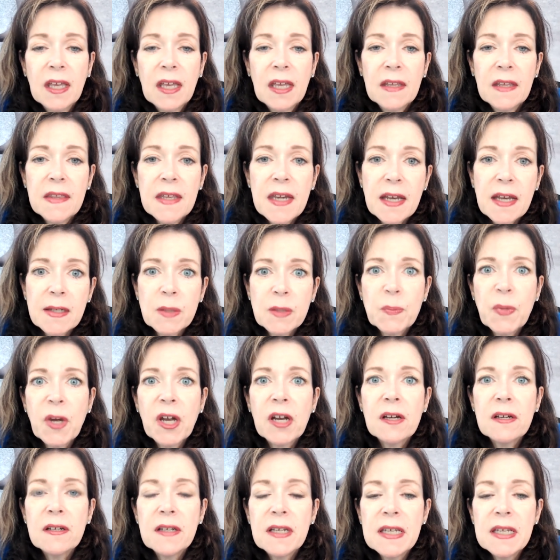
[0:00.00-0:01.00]
The next
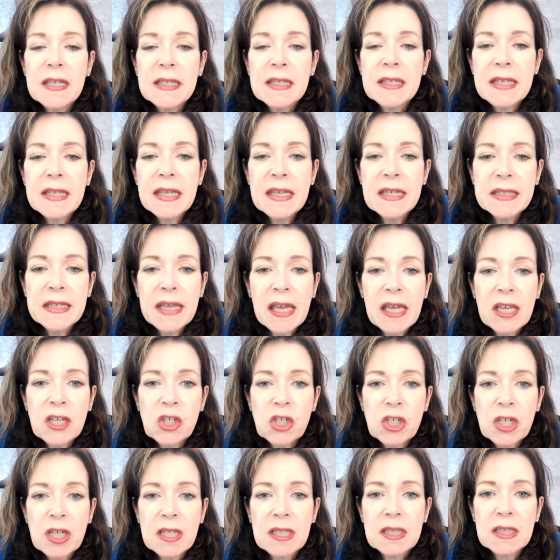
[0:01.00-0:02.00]
part is
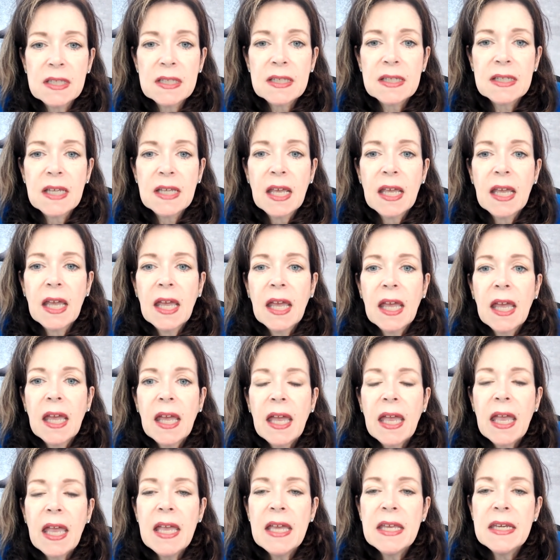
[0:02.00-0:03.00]
intentions.
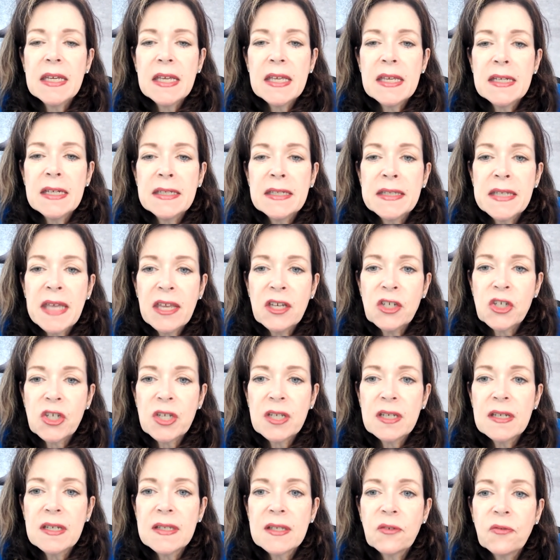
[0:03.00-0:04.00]
And an intention
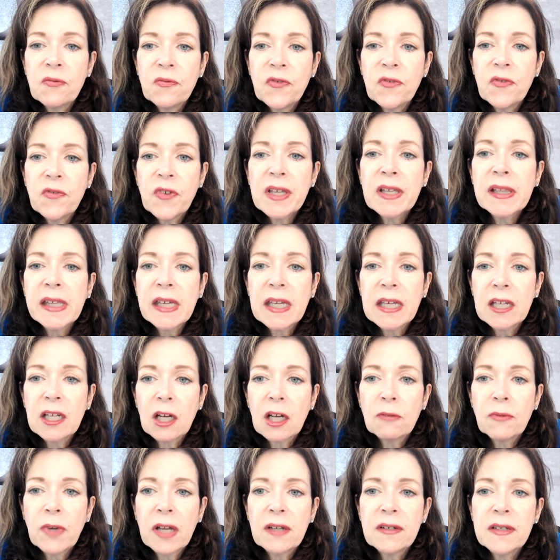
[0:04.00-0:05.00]
is a feeling
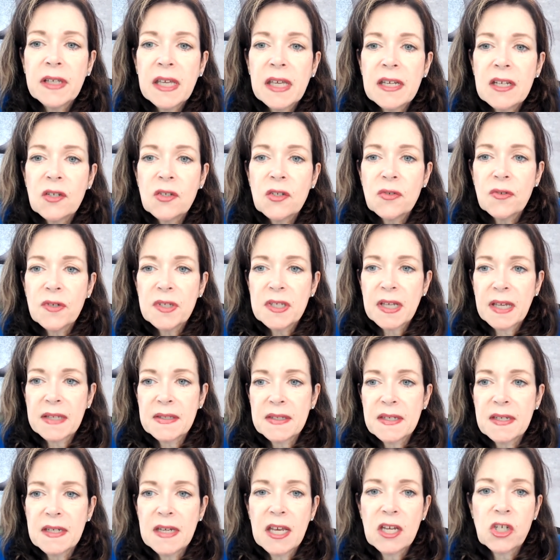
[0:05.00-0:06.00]
around getting to a
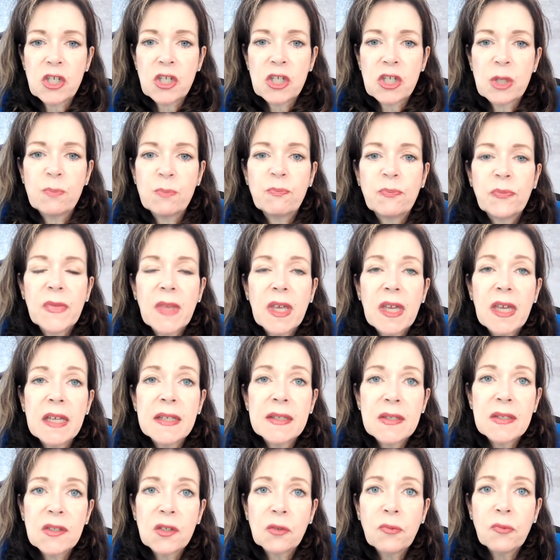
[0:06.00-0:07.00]
destination.
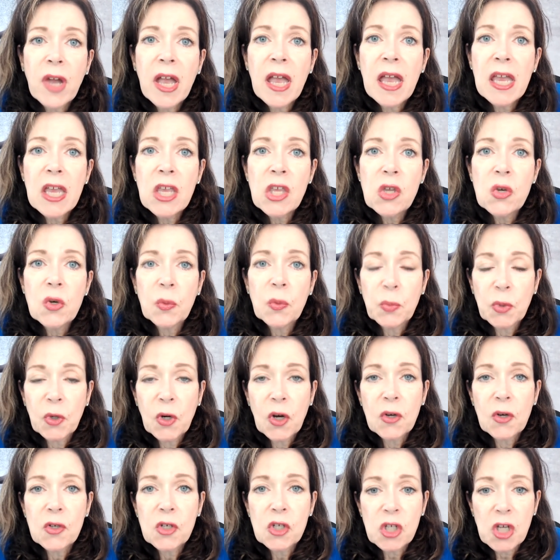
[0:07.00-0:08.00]
It's the way you
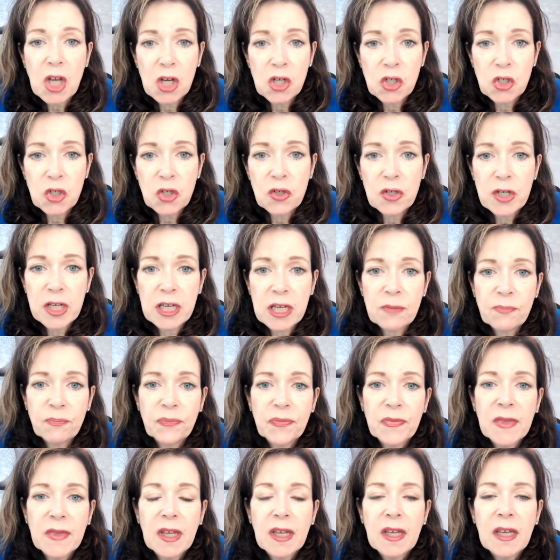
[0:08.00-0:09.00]
approach a journey.
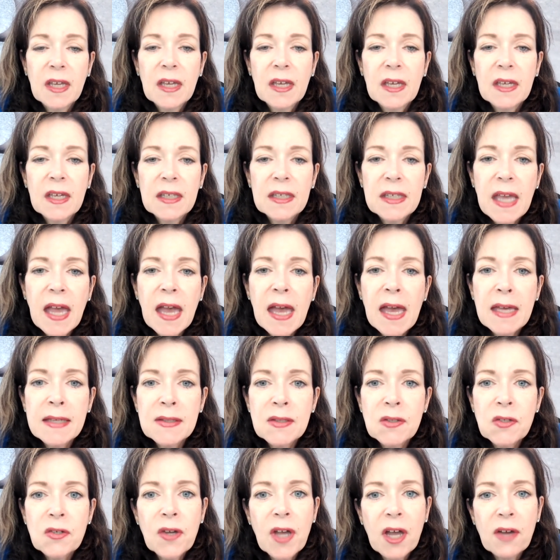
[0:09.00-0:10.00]
Yes,
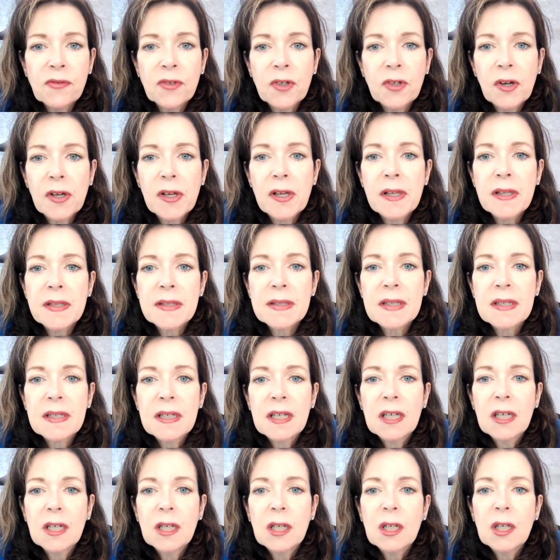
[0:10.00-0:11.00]
you have goals.
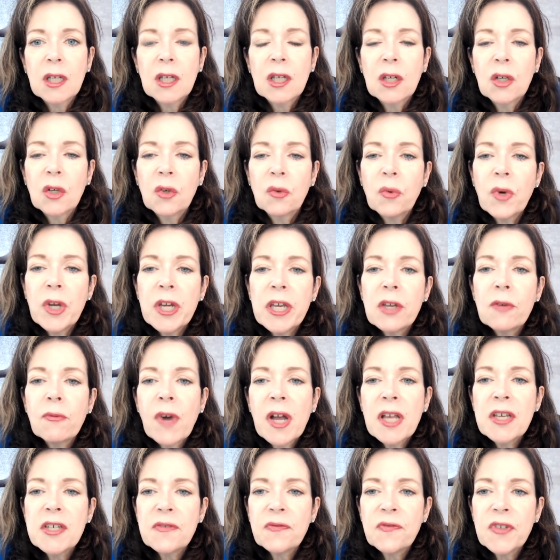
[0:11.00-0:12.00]
What do you
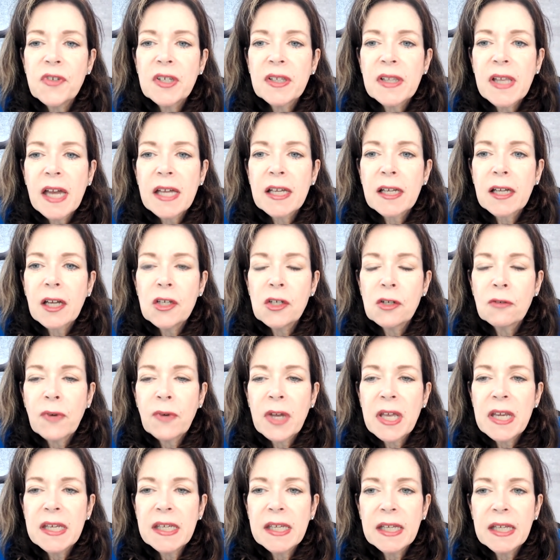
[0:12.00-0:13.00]
want to feel like on your way
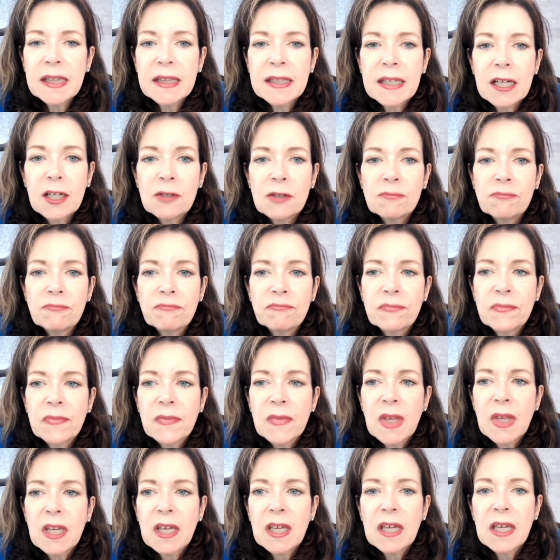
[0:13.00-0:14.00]
to get there?
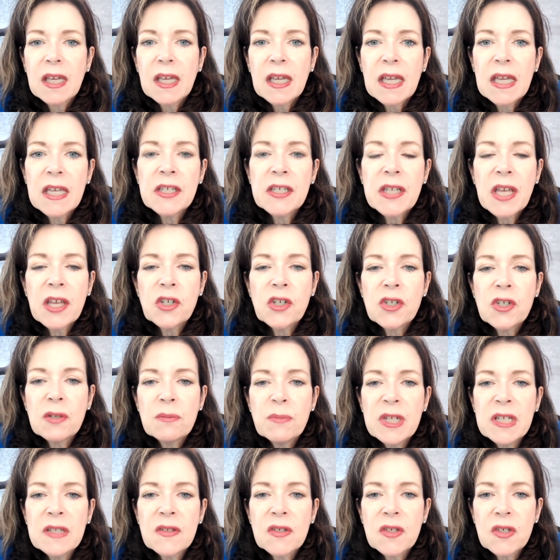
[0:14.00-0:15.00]
Intention
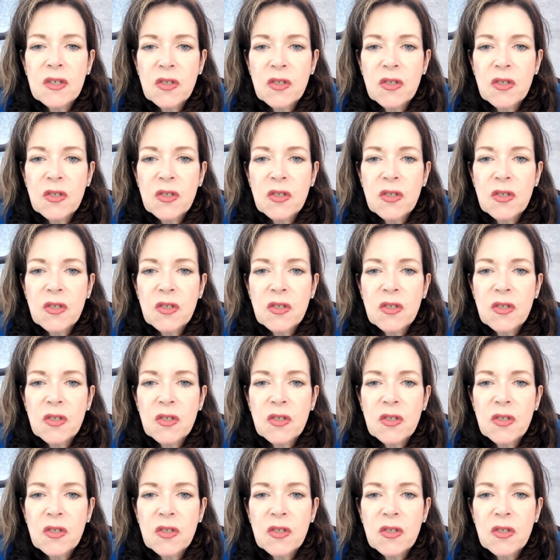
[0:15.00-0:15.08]
means to